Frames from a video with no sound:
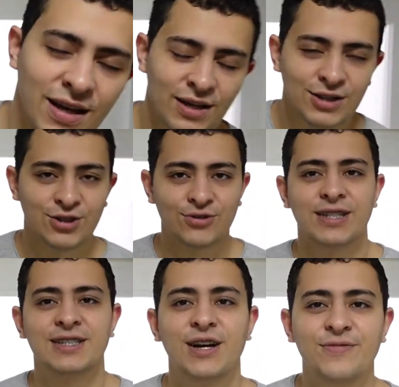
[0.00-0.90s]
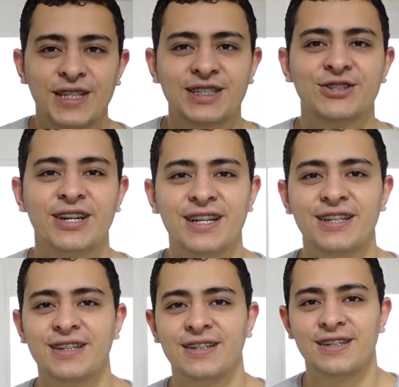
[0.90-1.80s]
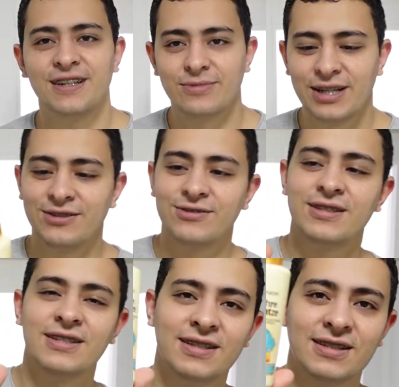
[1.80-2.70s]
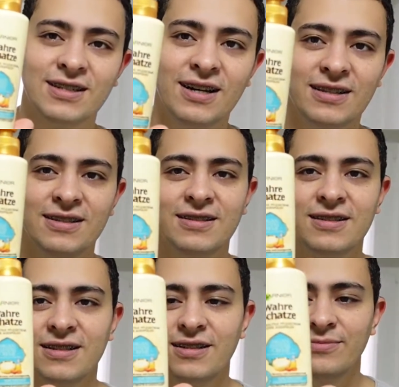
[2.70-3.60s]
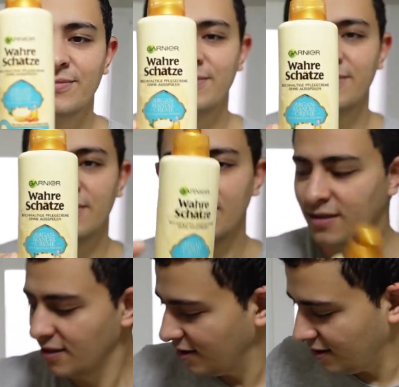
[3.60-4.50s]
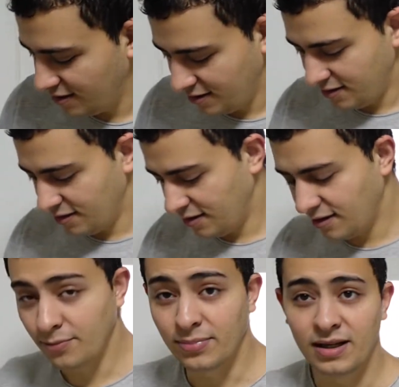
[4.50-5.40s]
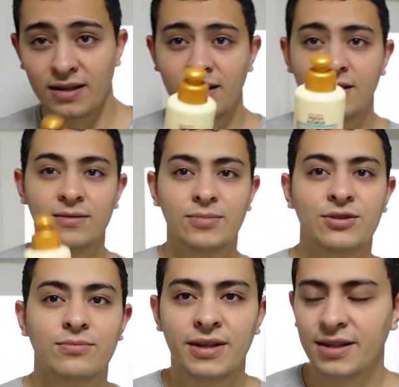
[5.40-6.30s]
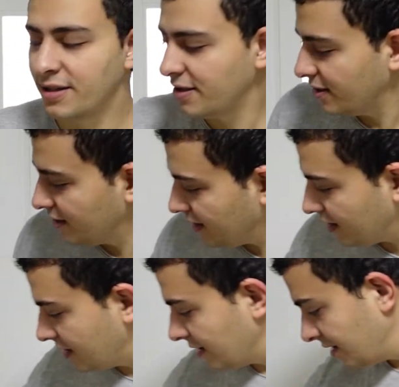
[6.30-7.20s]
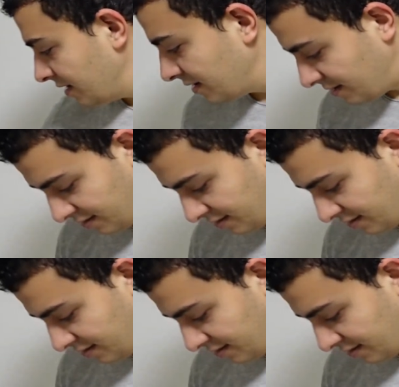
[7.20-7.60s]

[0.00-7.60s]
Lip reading: So the stuff that you're gonna need, I'm gonna use this Garnier cream, apply a little bit on my hair, and then